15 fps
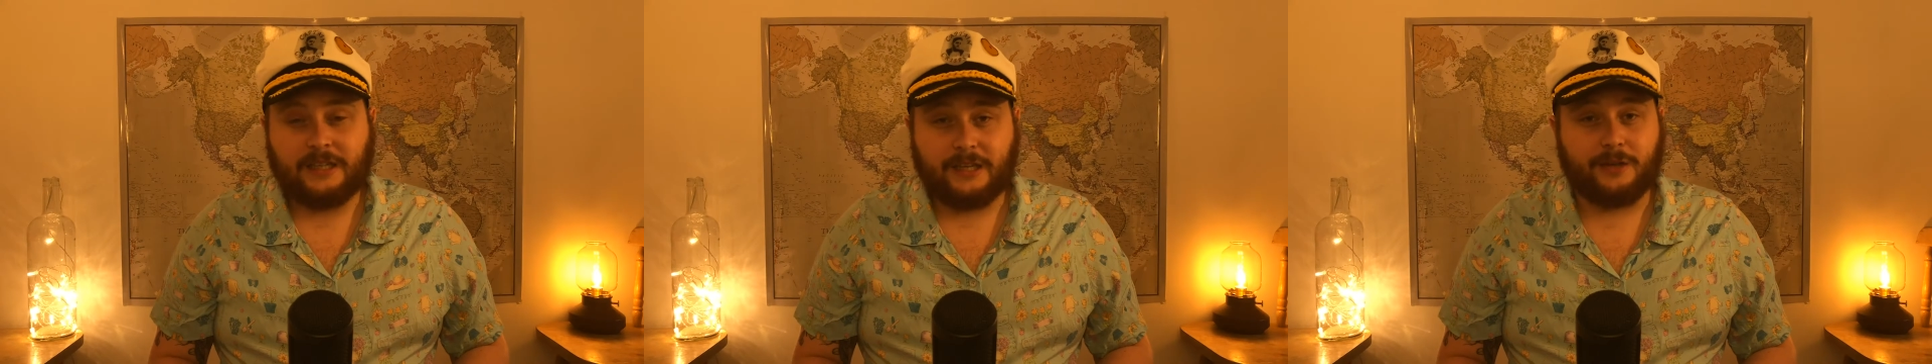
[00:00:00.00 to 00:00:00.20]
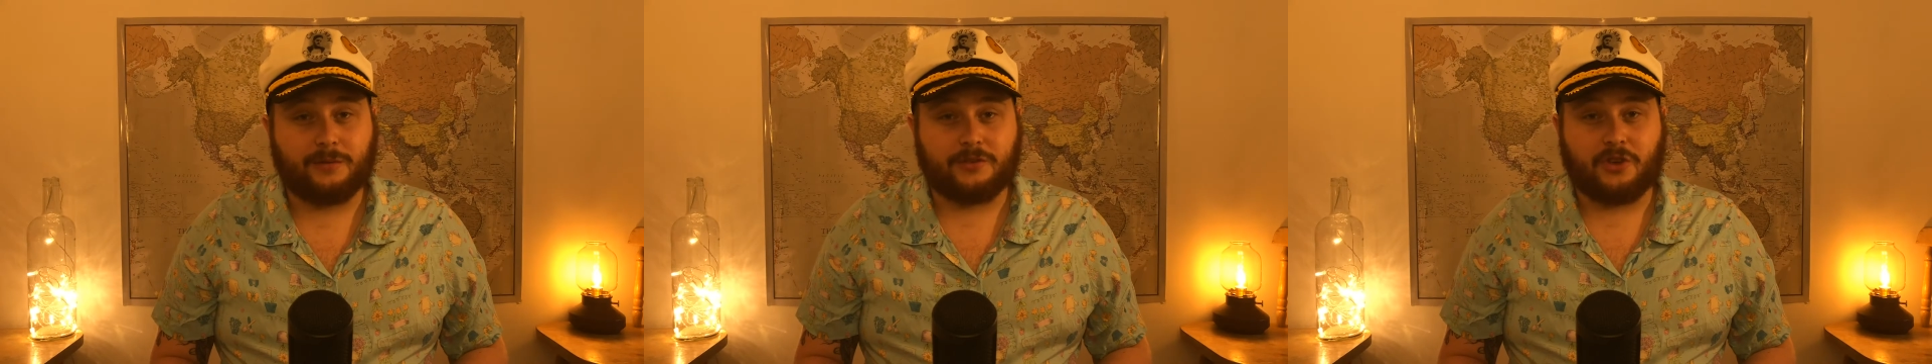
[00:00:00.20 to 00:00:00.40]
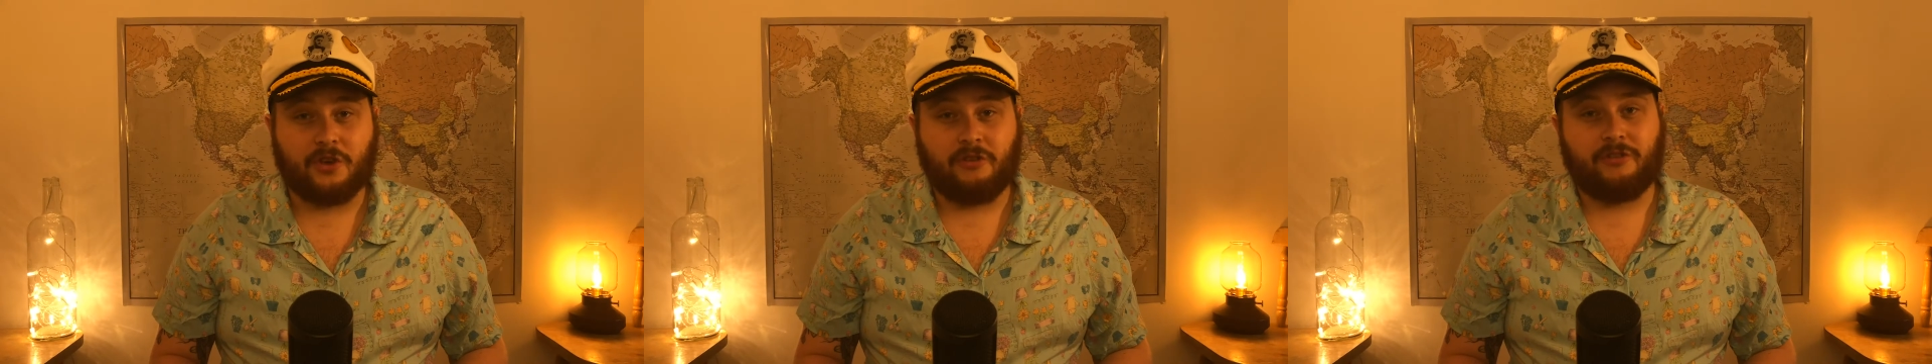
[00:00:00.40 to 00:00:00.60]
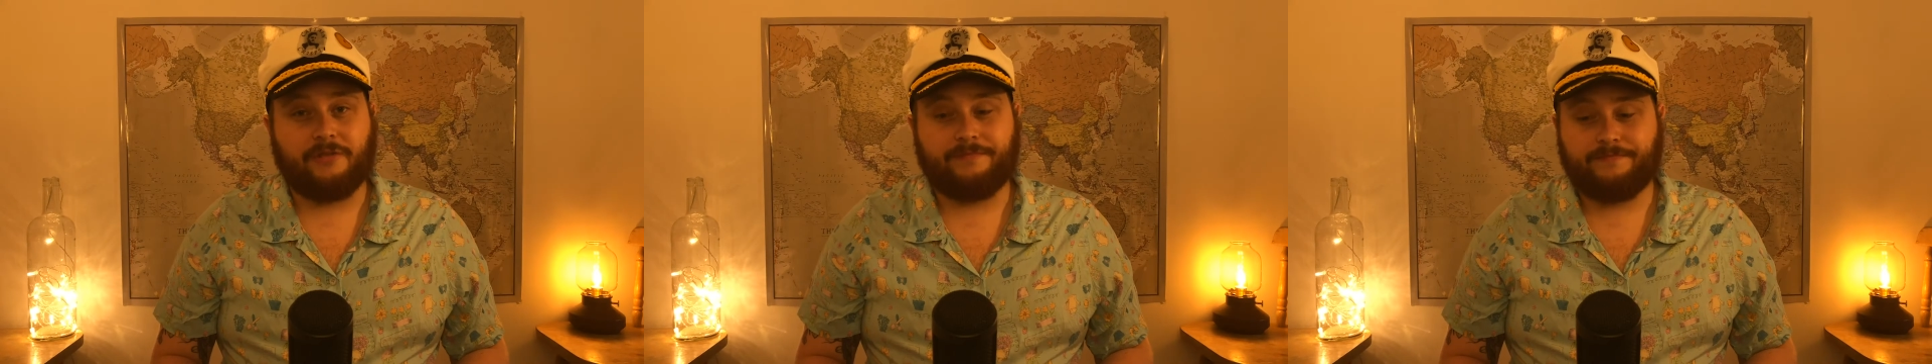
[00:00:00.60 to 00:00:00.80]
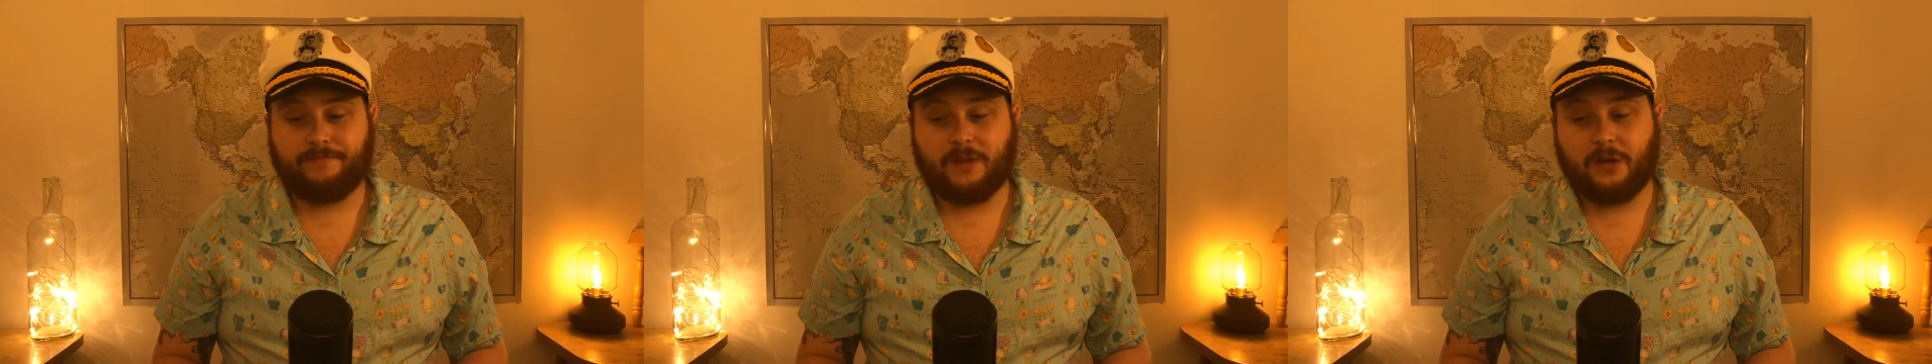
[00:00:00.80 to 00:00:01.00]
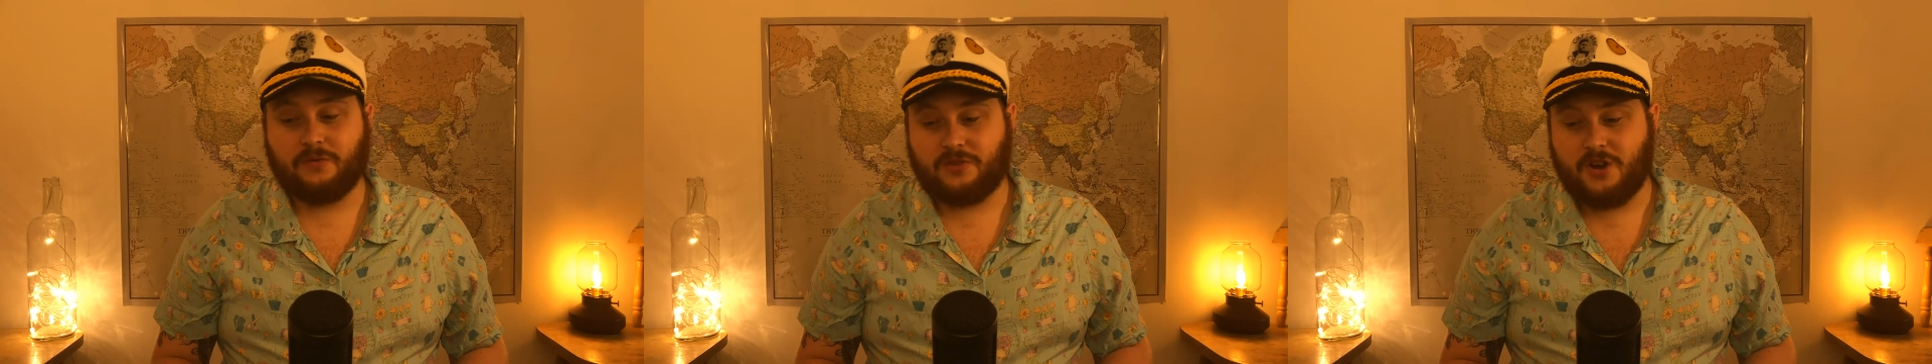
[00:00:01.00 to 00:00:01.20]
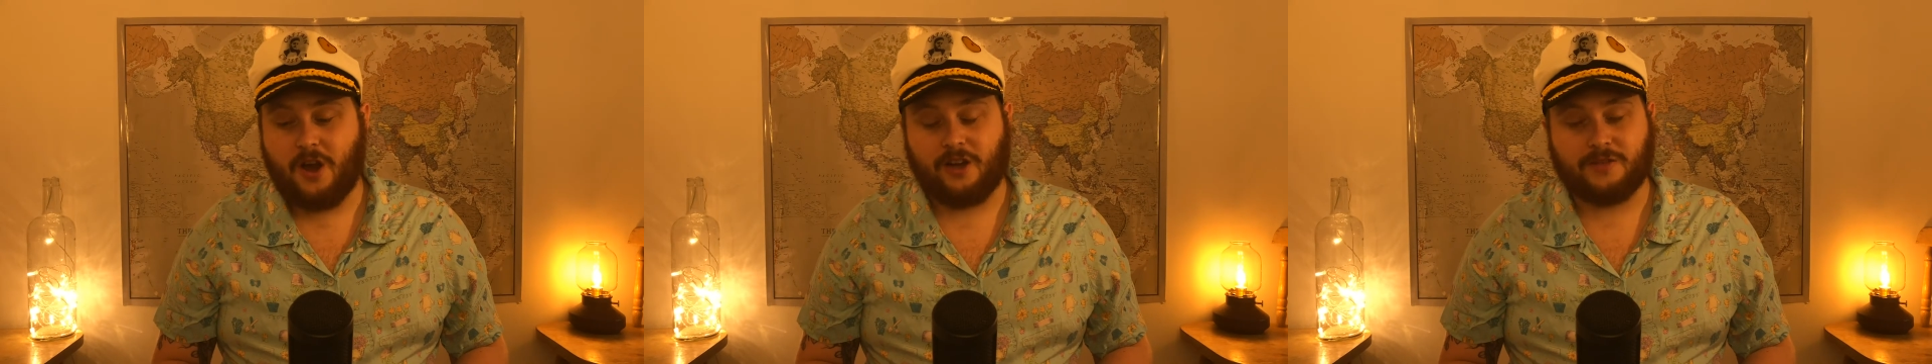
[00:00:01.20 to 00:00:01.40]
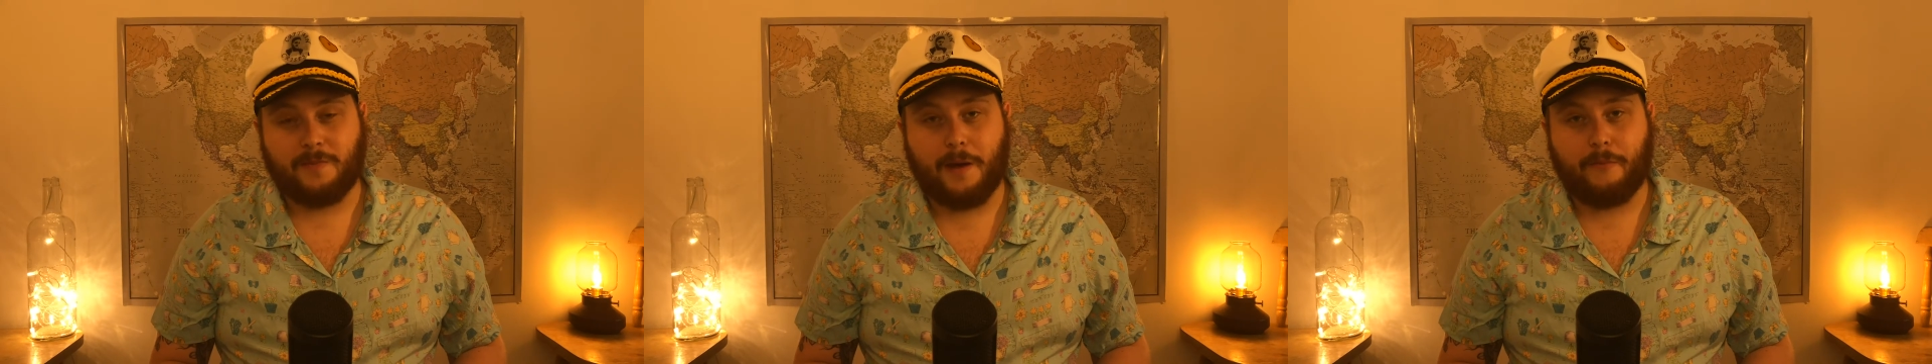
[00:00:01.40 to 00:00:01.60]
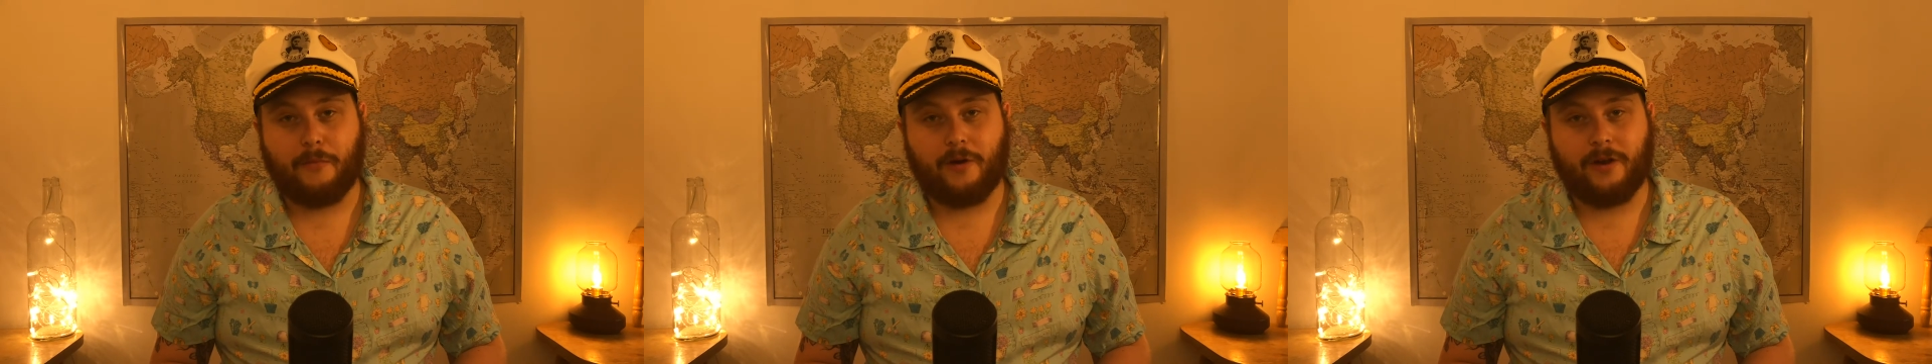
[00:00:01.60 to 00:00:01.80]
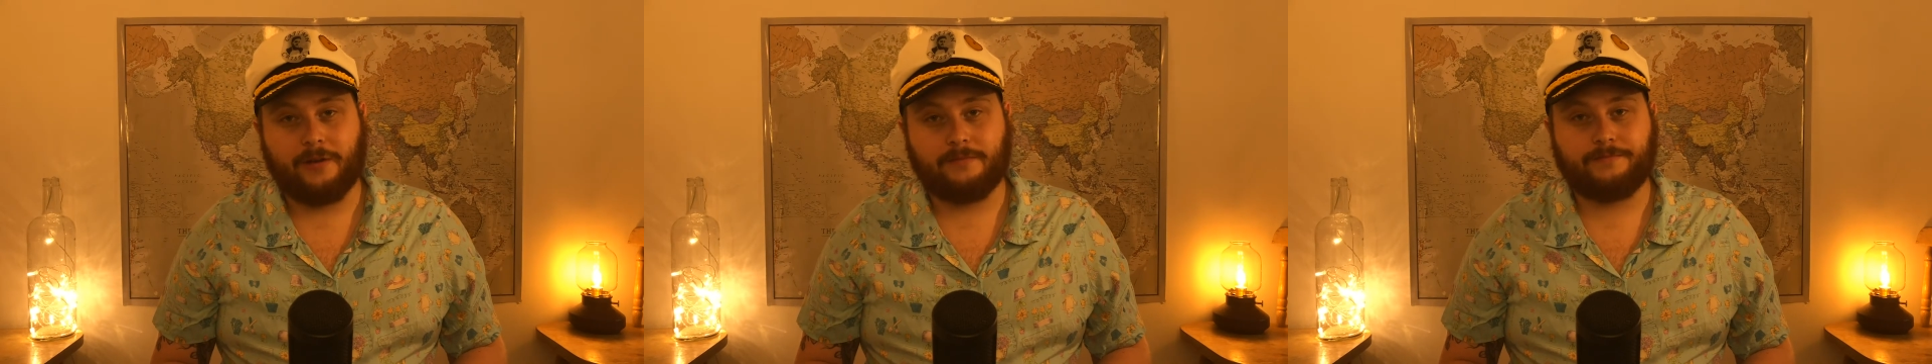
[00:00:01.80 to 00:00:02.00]
it was good. It was a nice
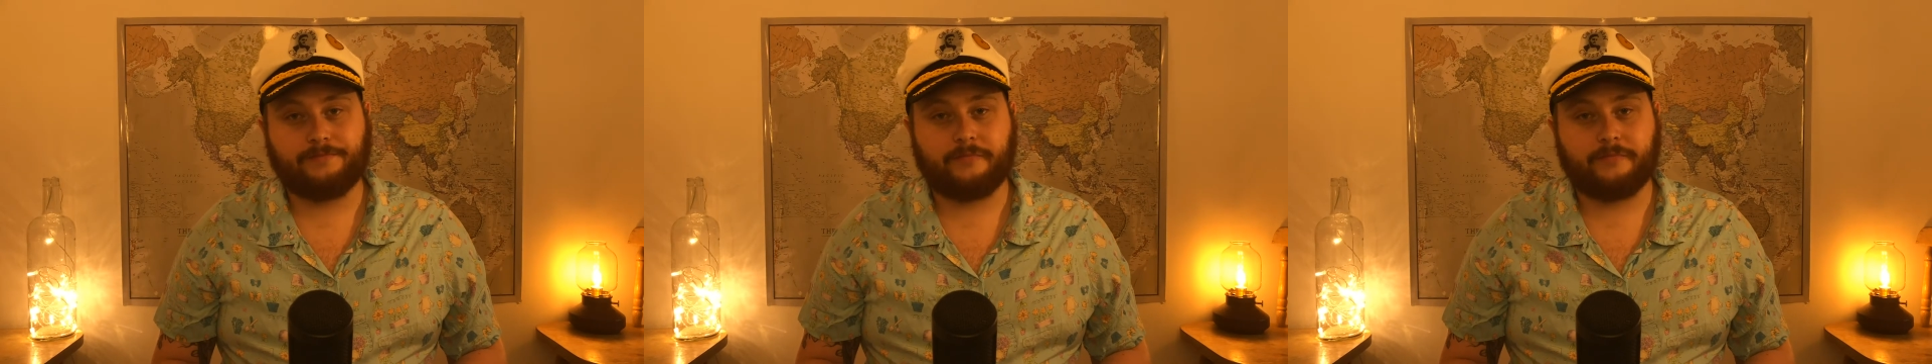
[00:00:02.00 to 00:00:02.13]
memory.